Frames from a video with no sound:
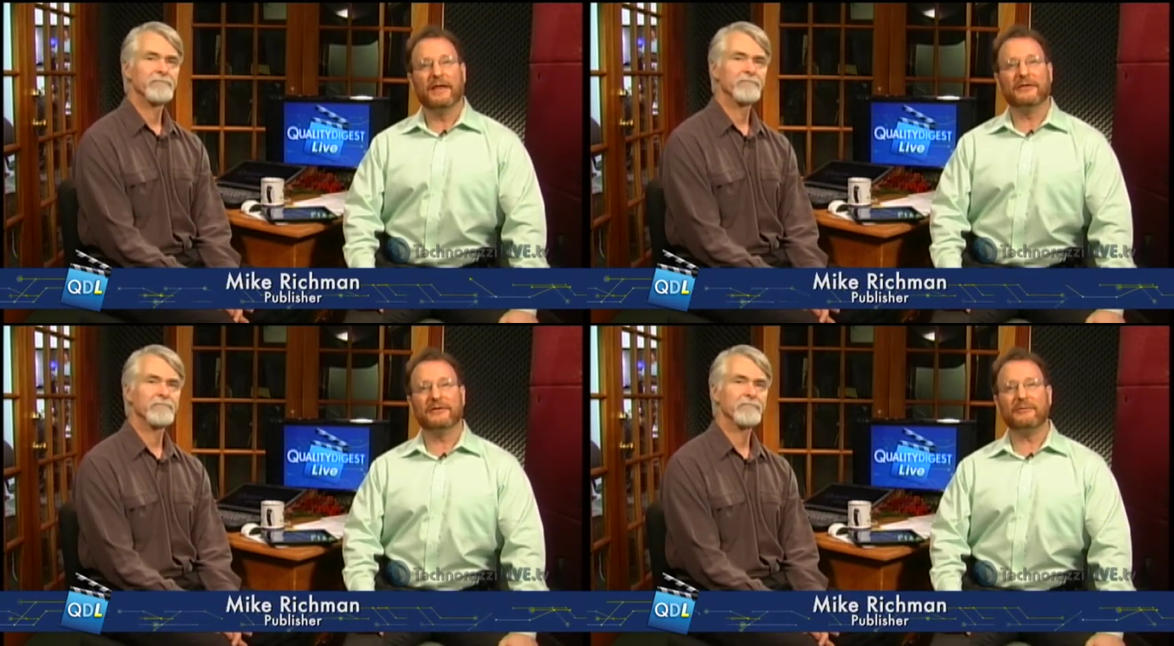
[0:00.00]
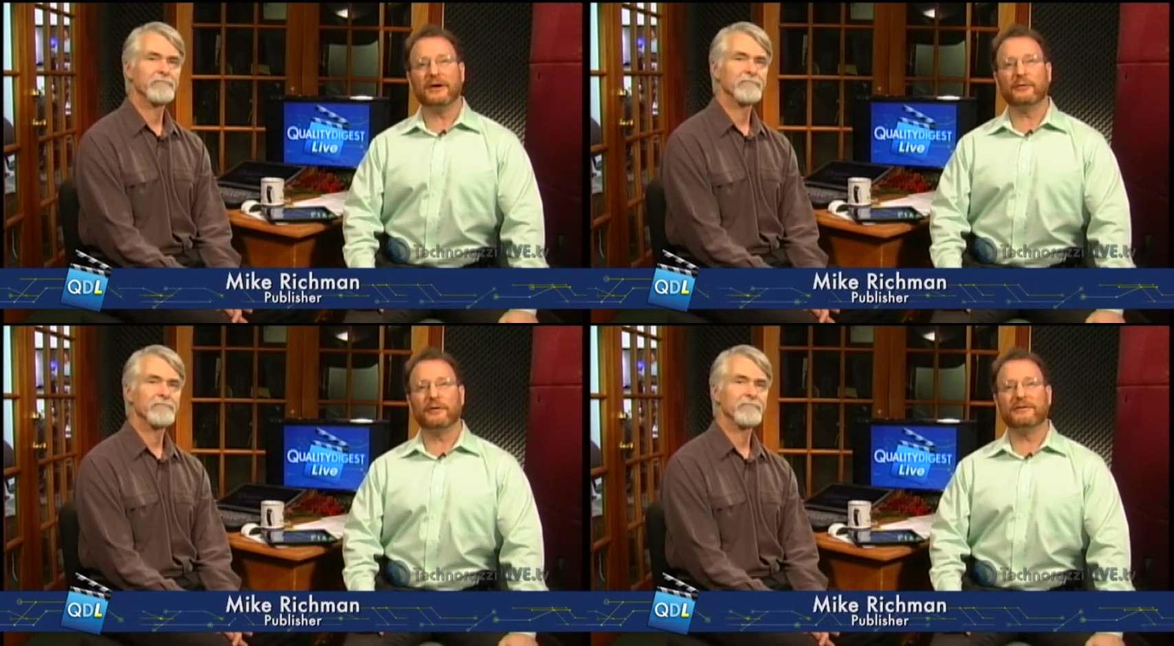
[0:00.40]
Speaker 1: The
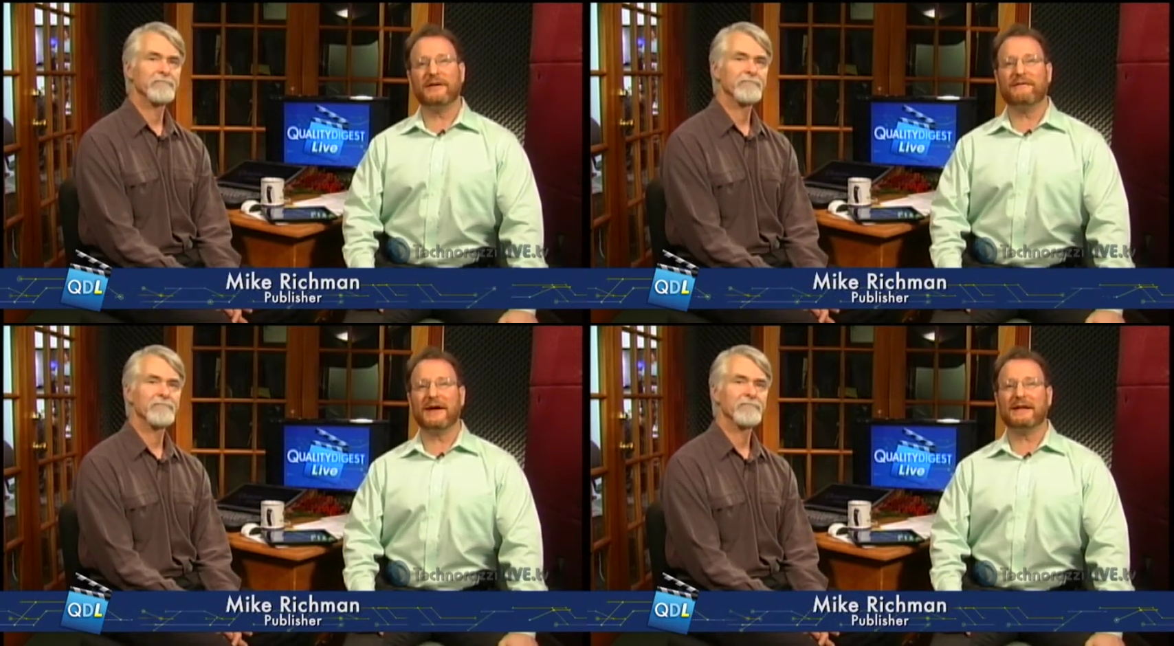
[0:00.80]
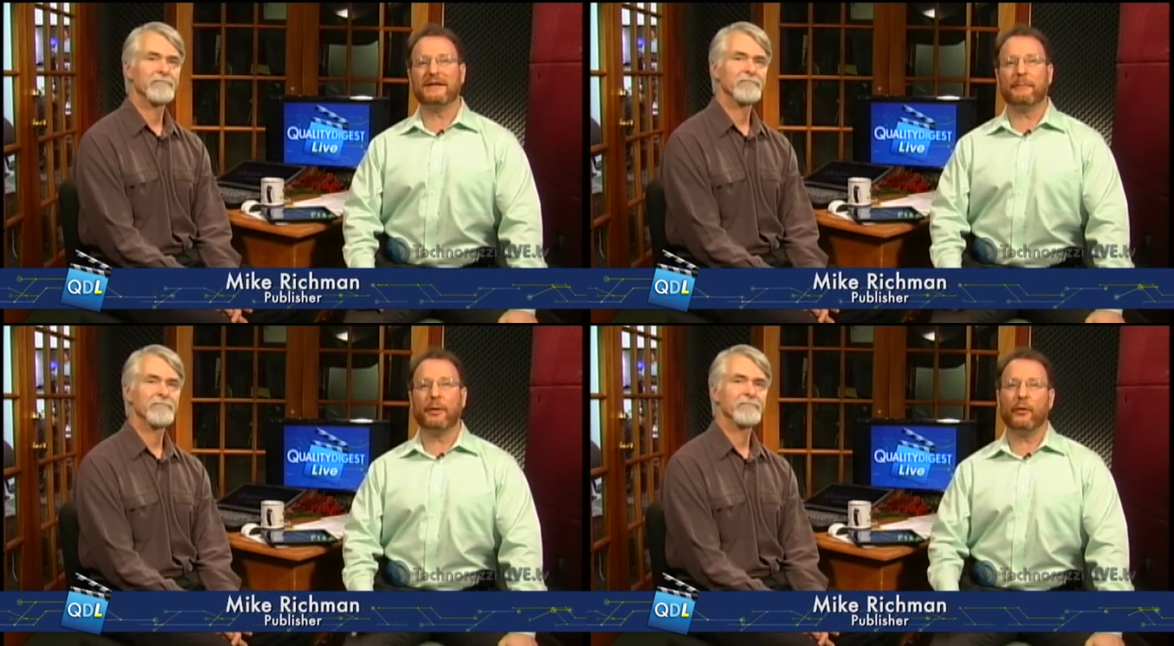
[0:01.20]
subject was the effect
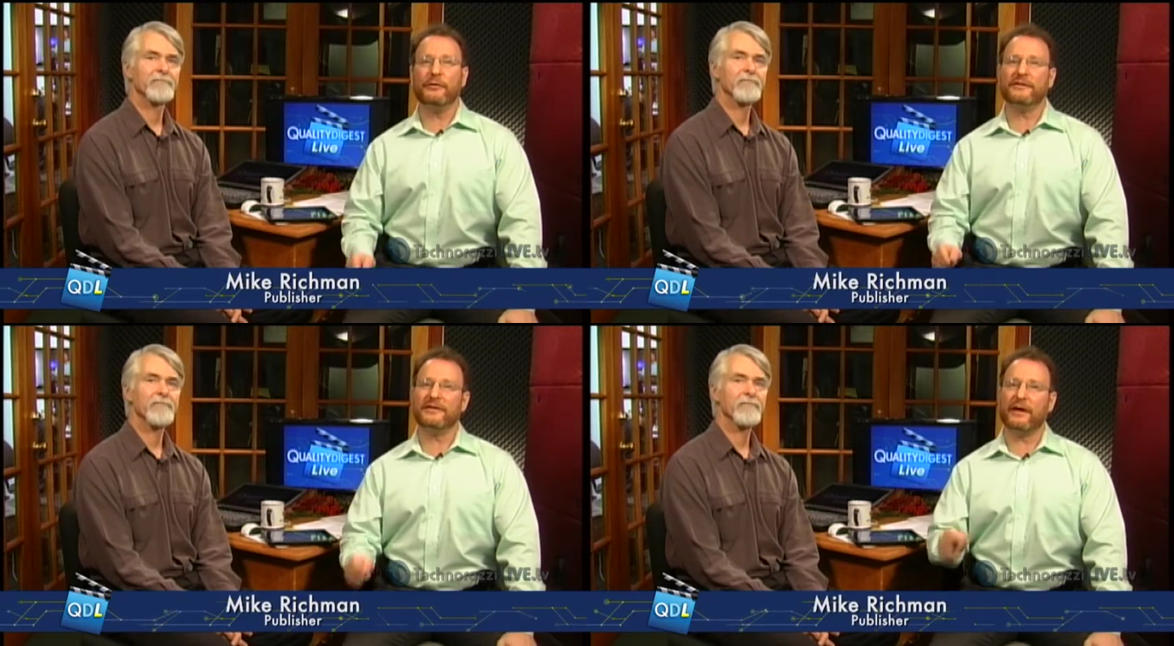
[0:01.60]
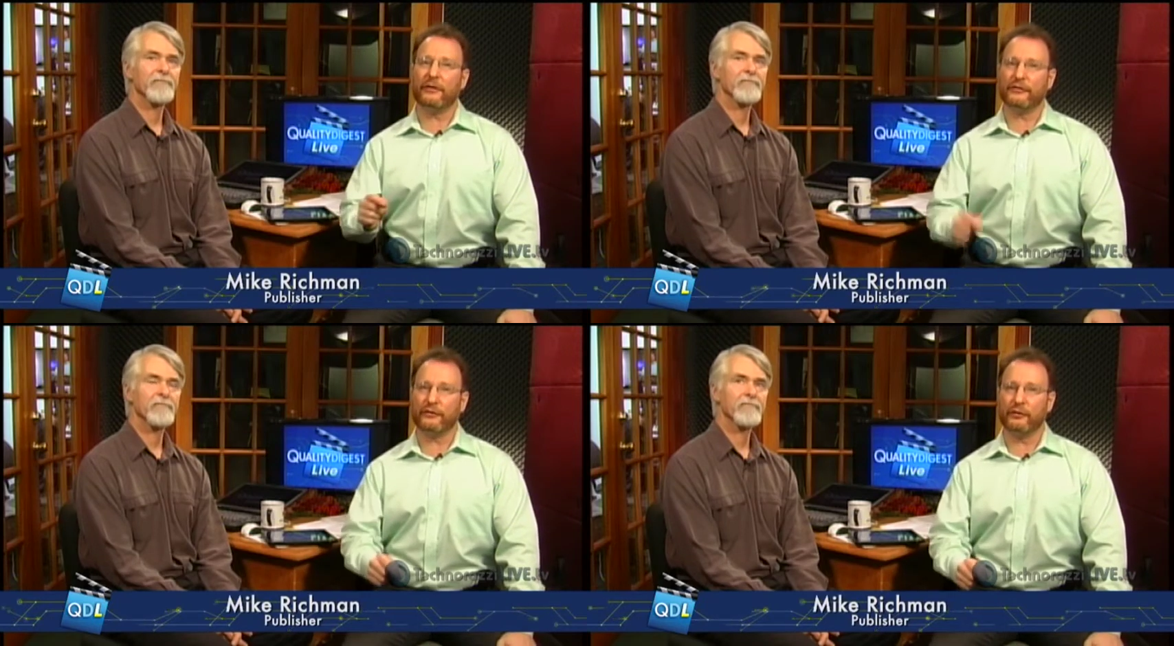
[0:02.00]
that post sale
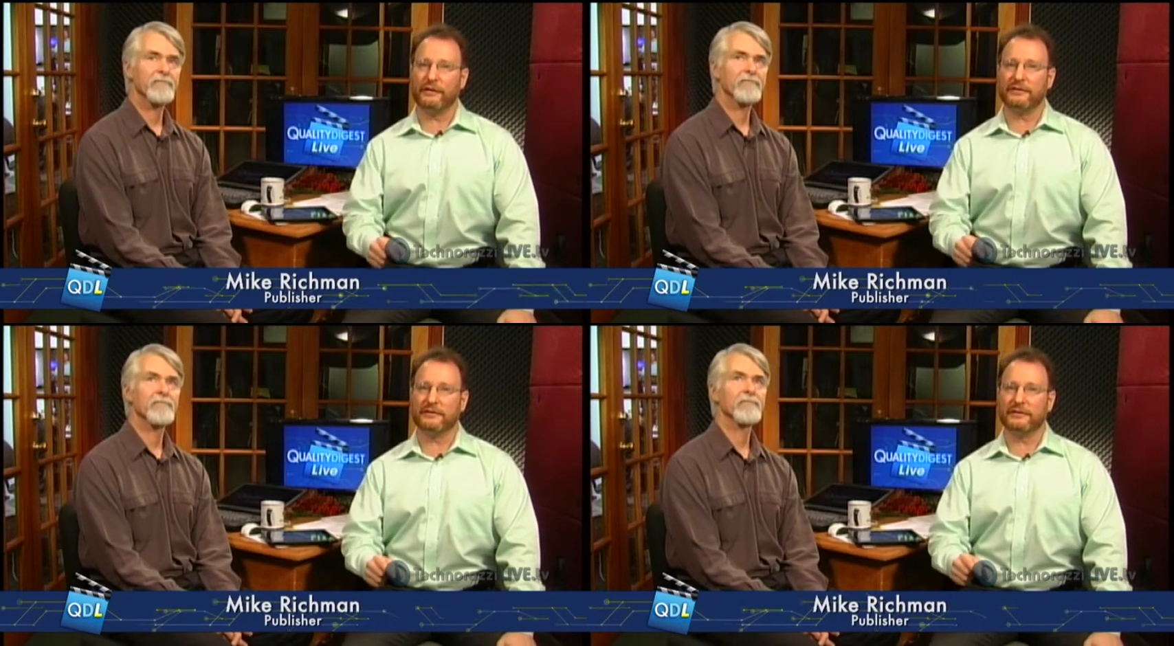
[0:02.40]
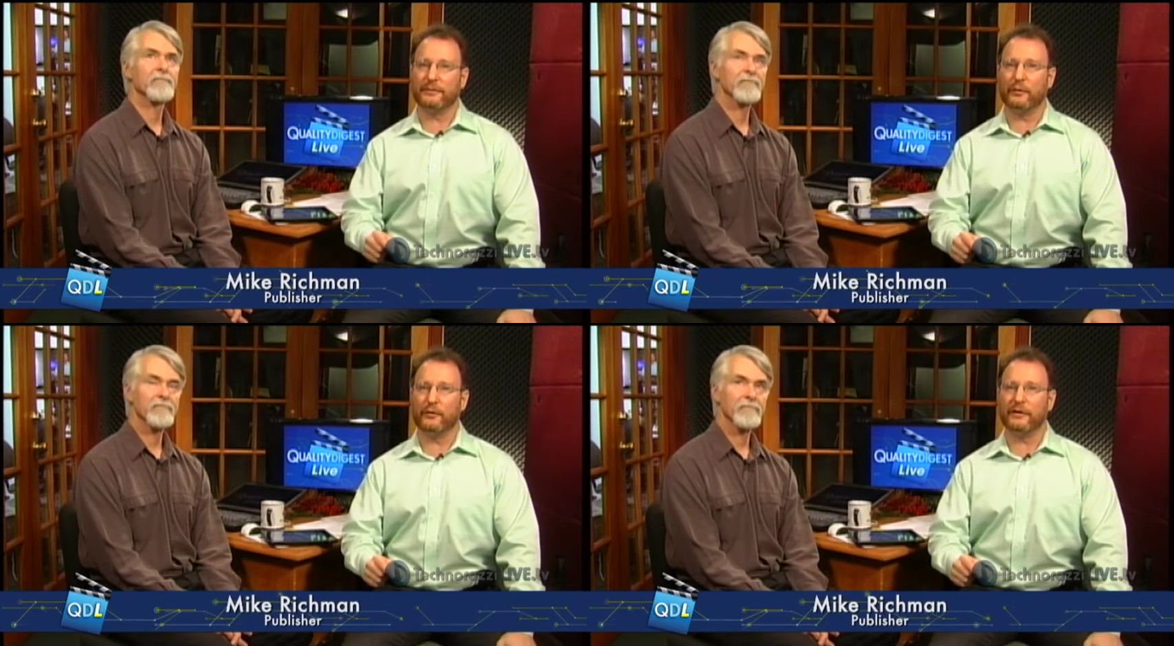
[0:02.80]
service and
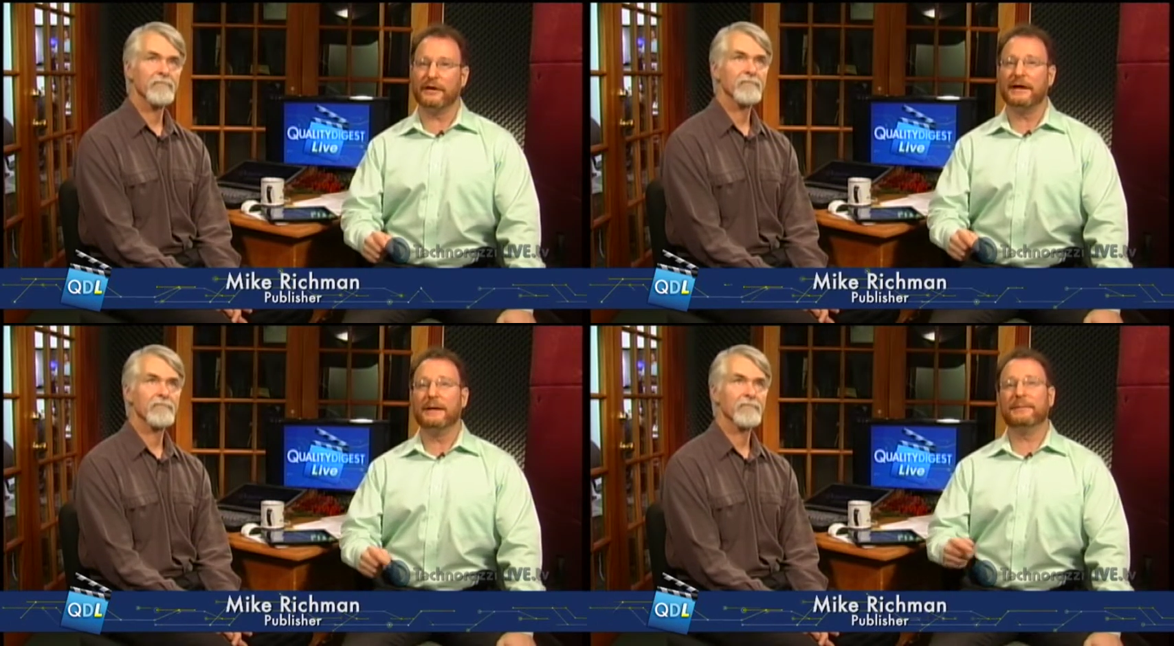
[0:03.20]
support